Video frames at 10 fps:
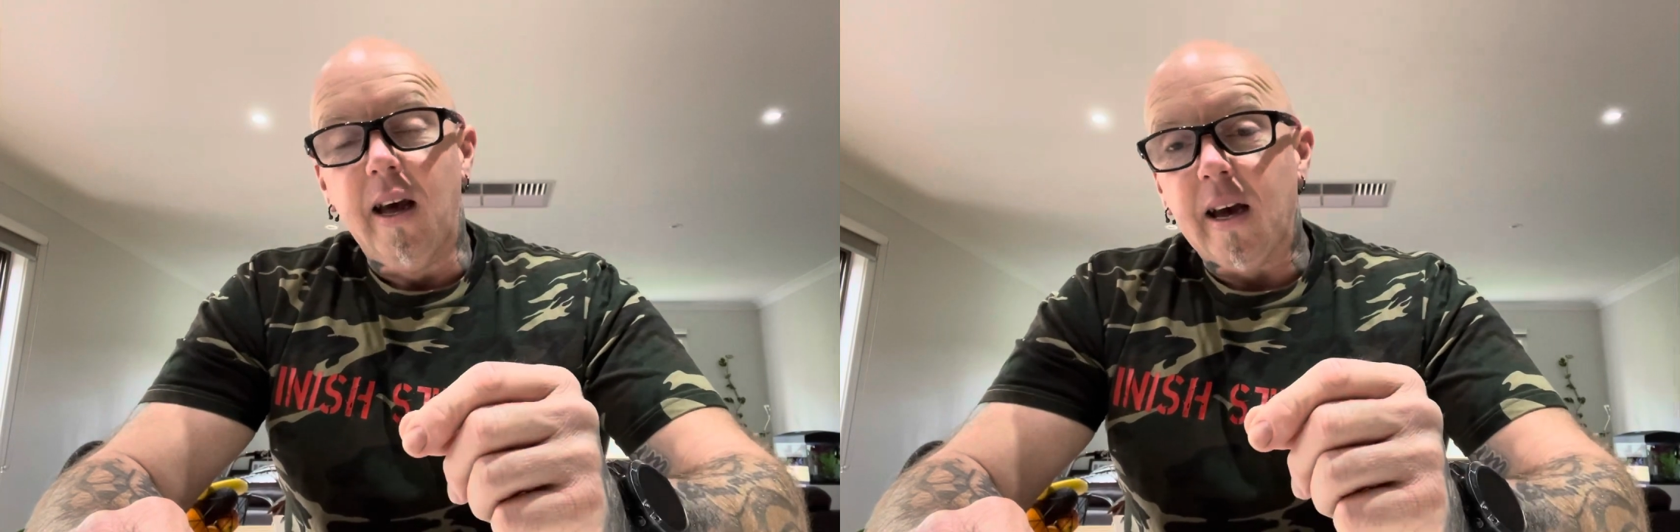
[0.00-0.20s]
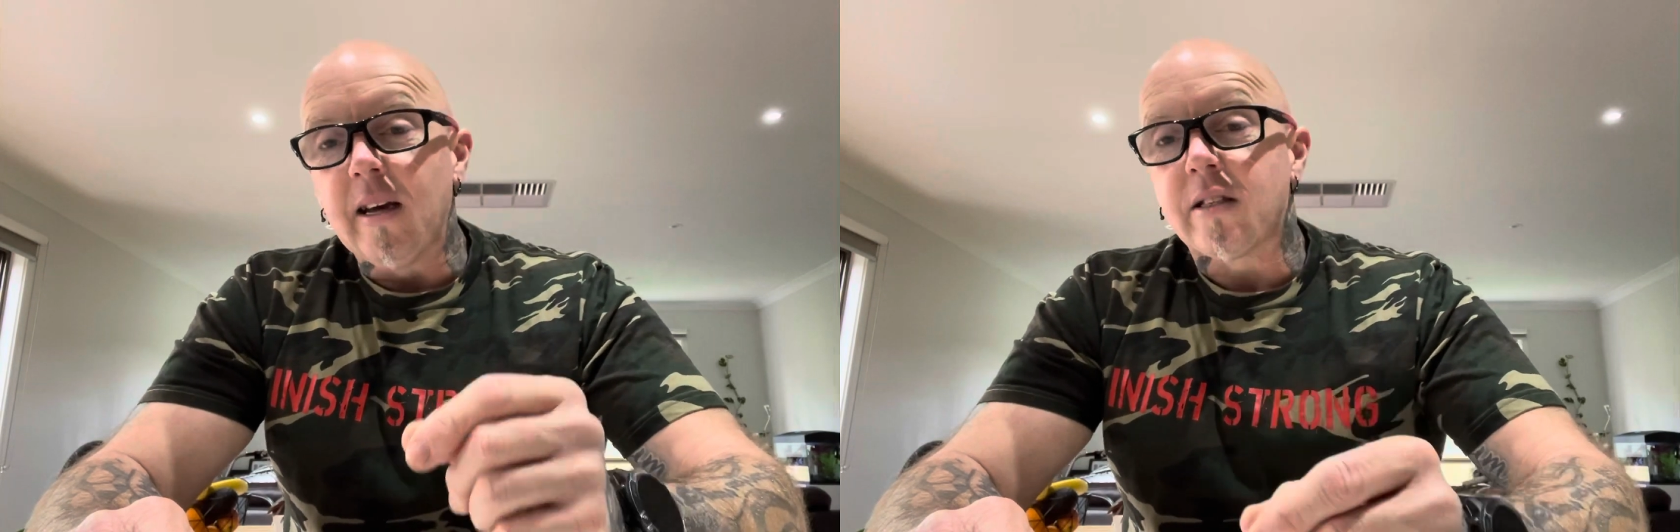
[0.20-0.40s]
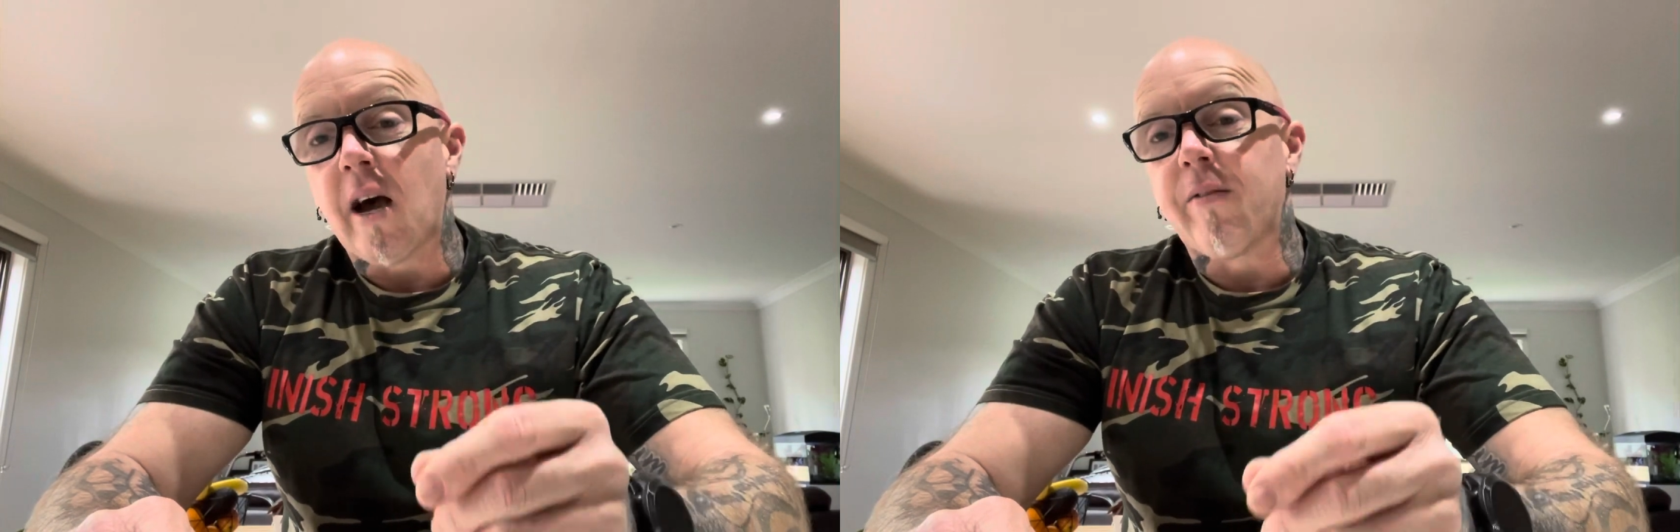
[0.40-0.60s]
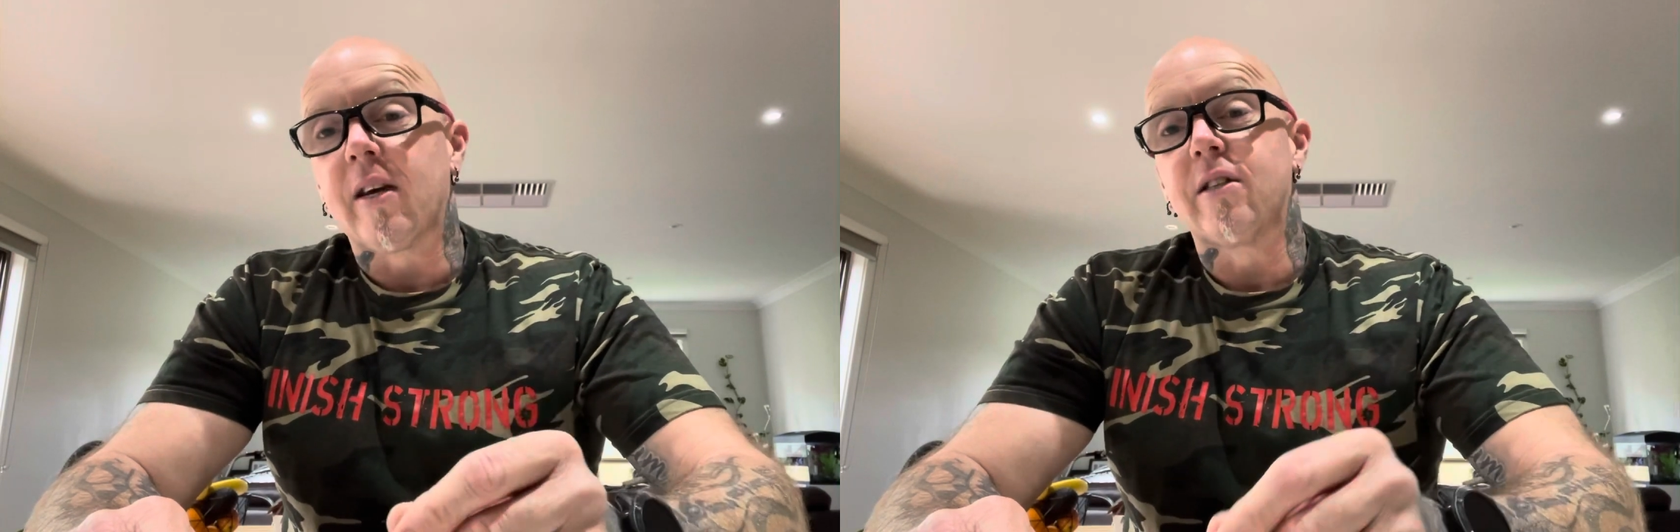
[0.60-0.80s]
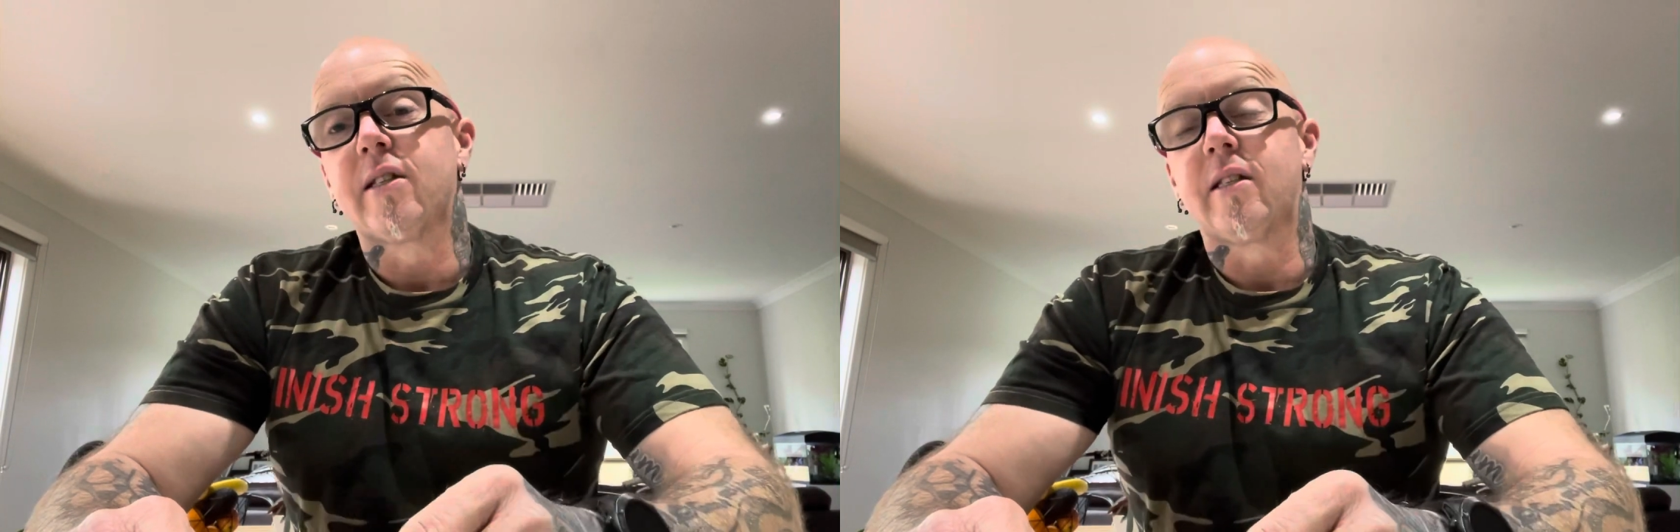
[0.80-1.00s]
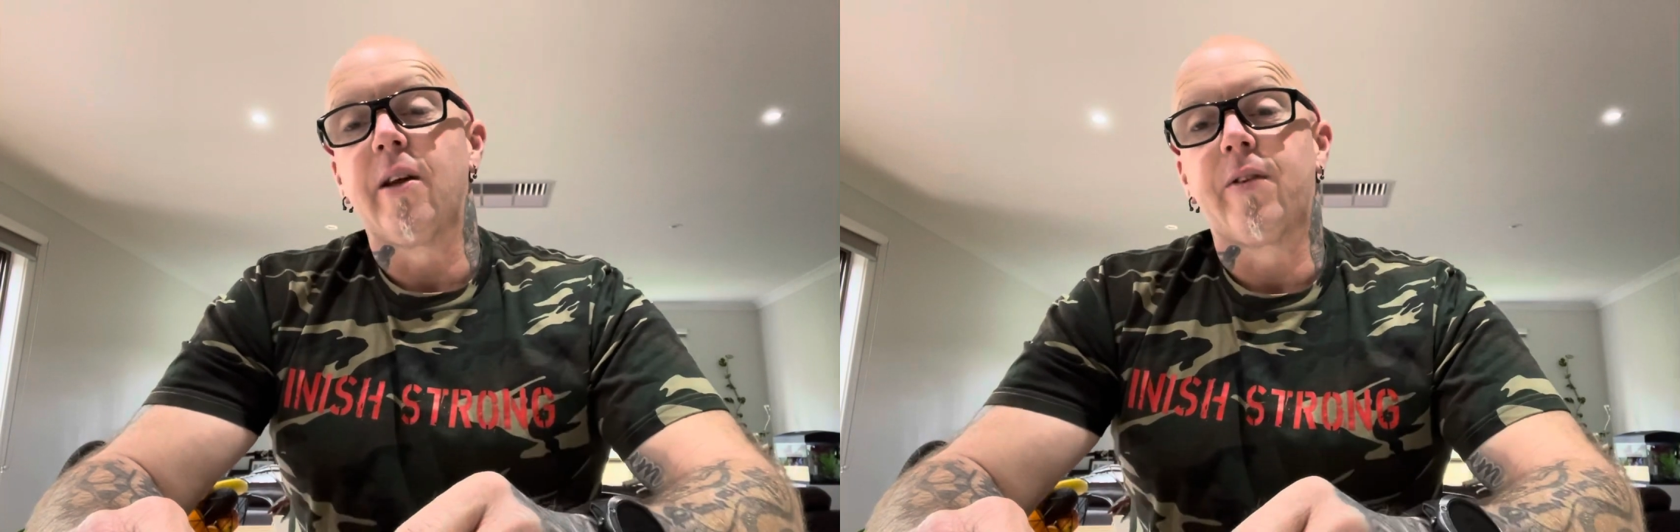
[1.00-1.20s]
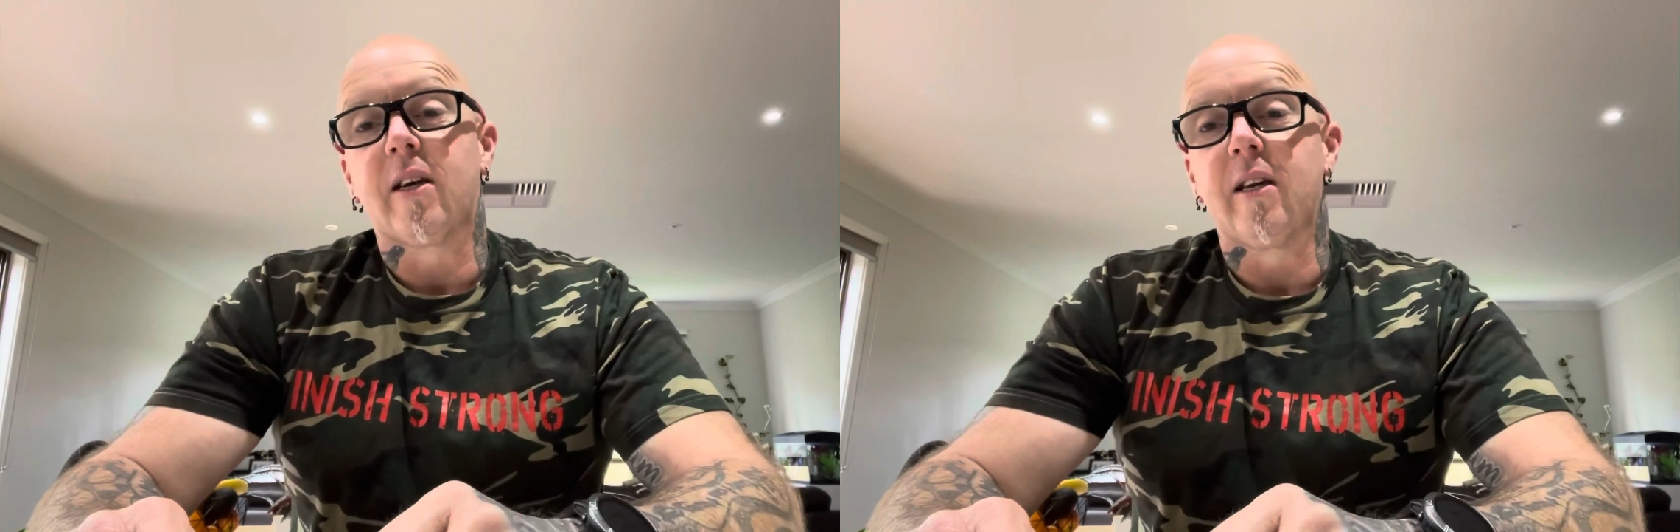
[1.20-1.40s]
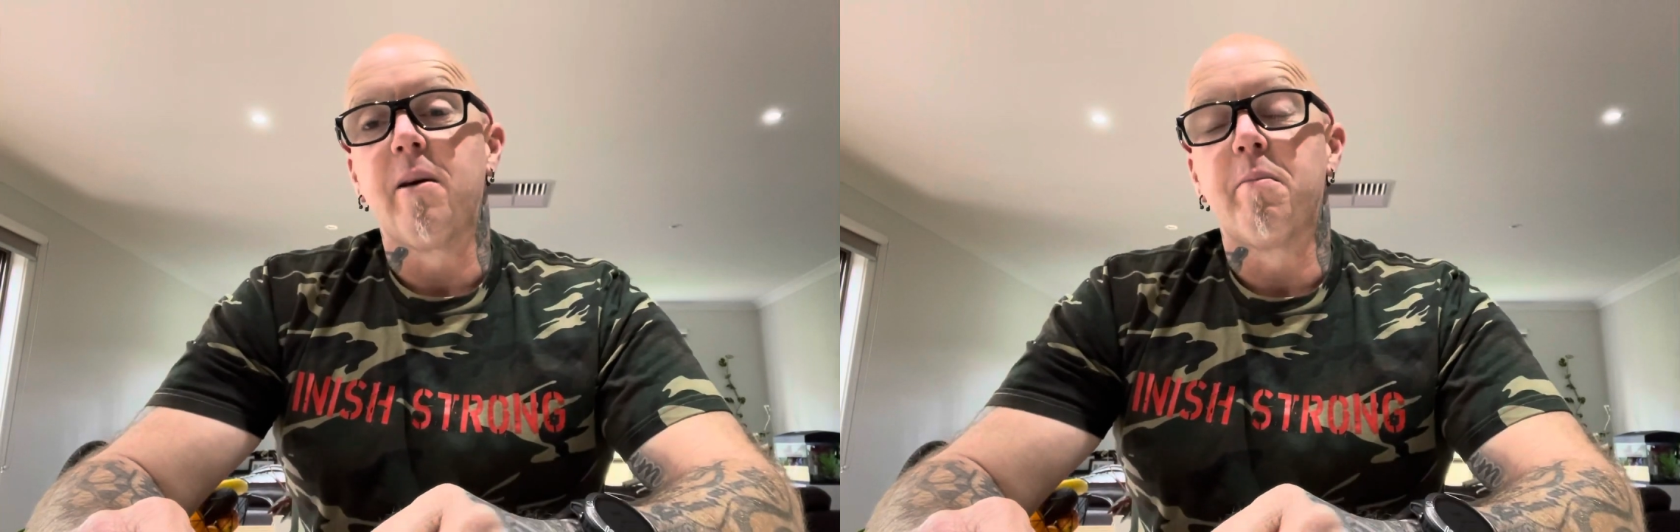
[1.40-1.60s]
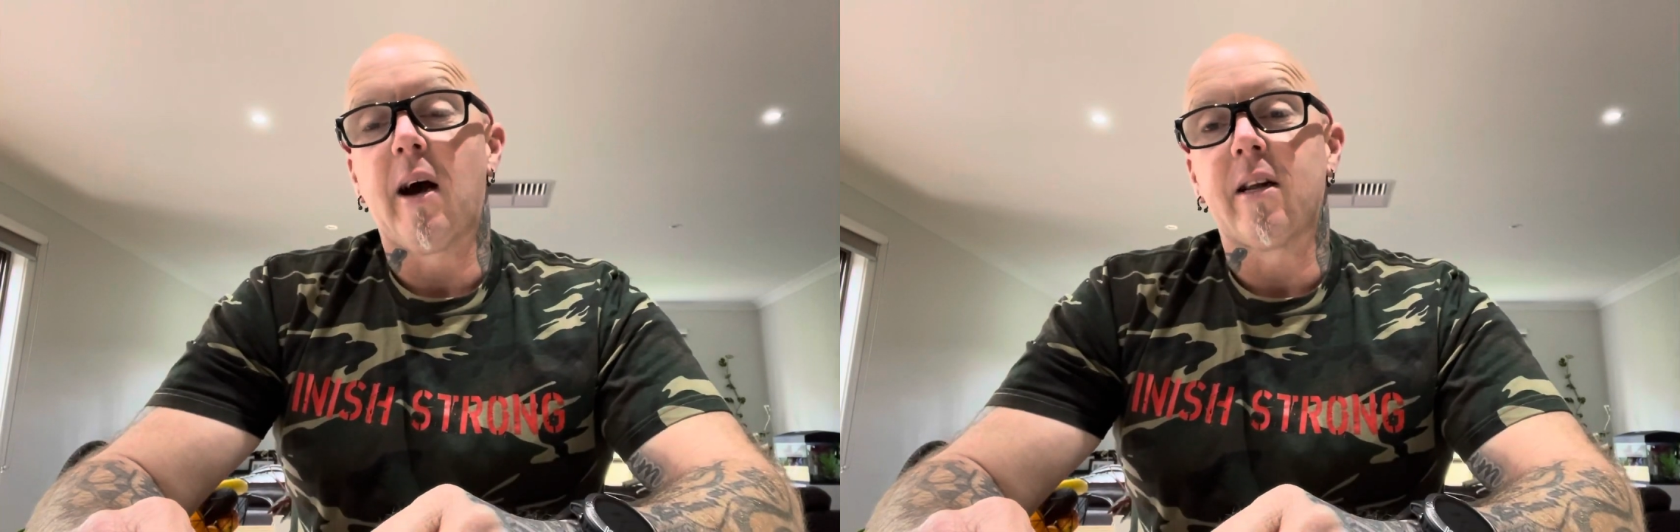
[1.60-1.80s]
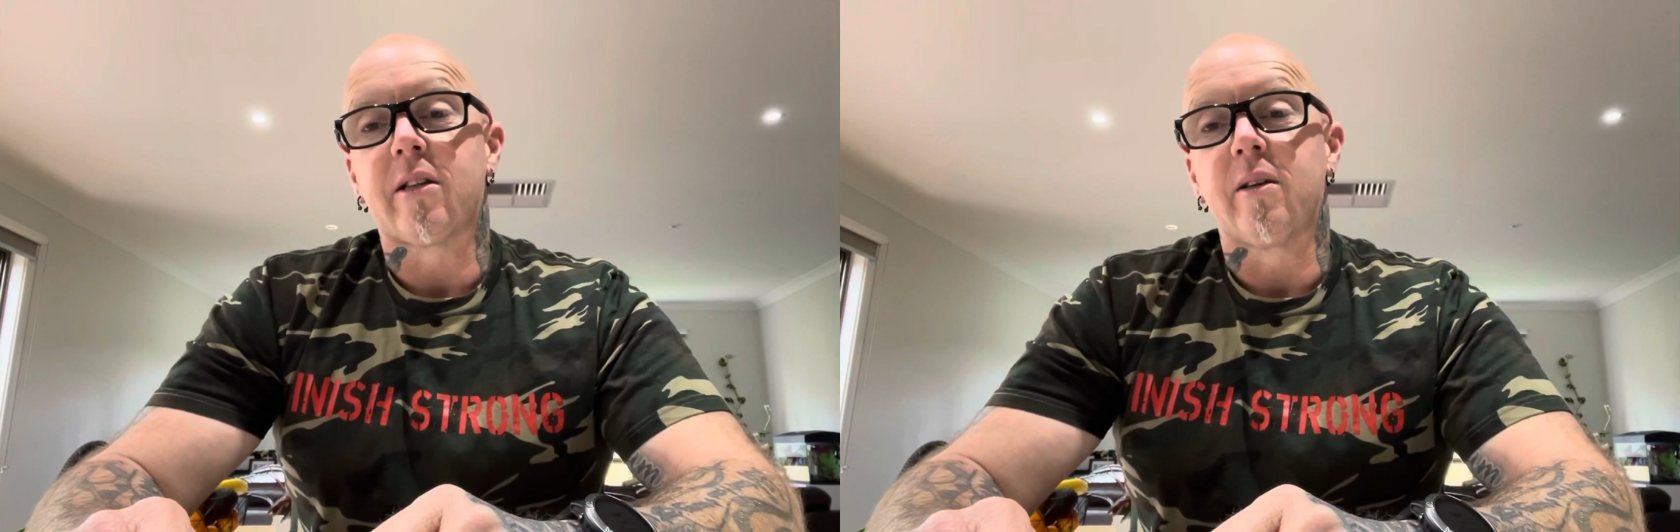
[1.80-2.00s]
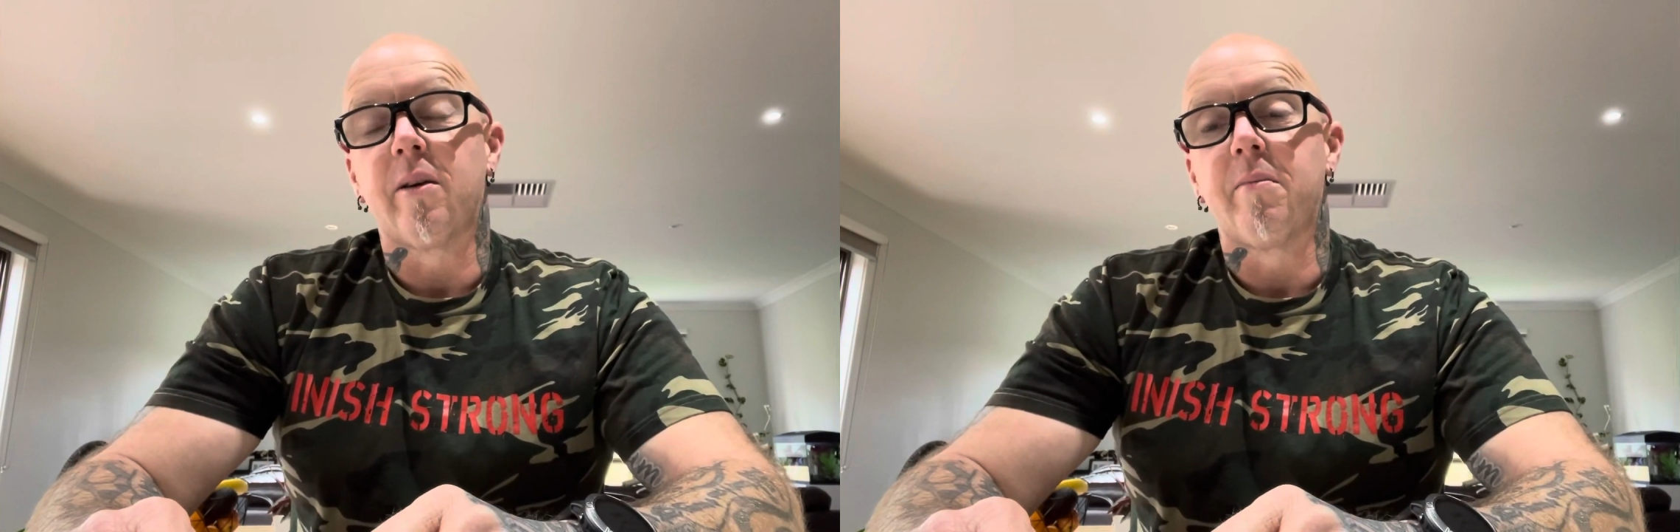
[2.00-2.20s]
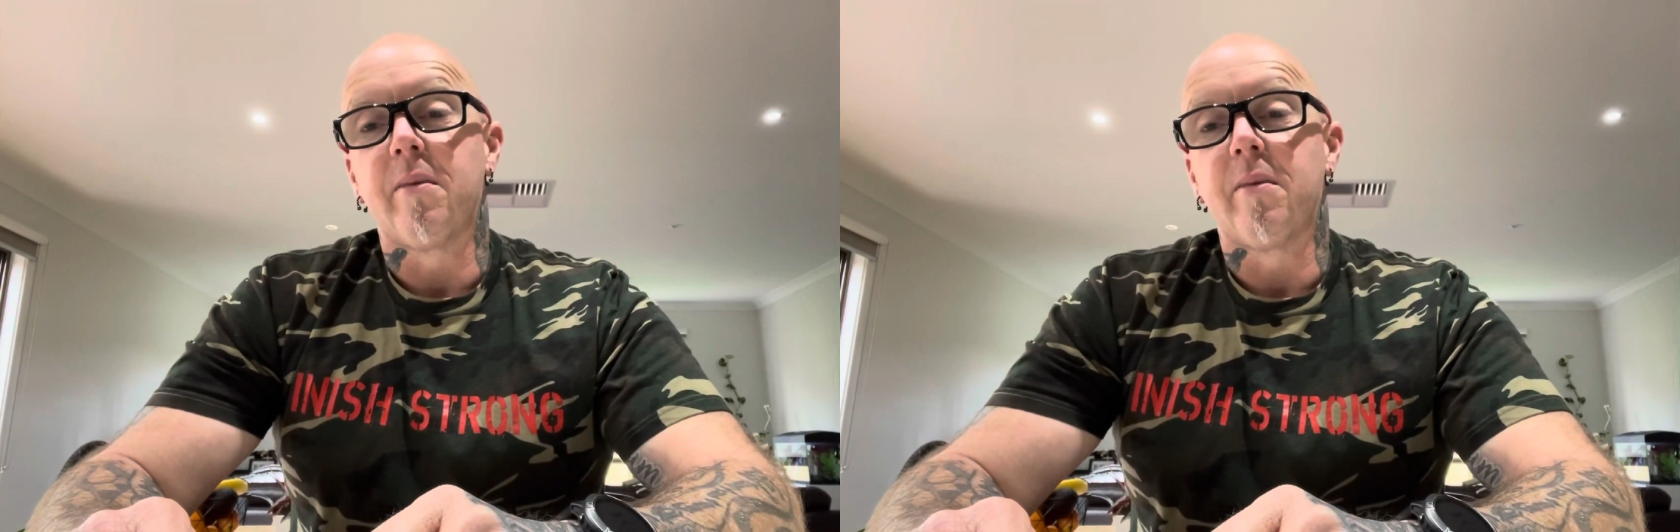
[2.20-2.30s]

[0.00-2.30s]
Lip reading: It's having a significant impact on them.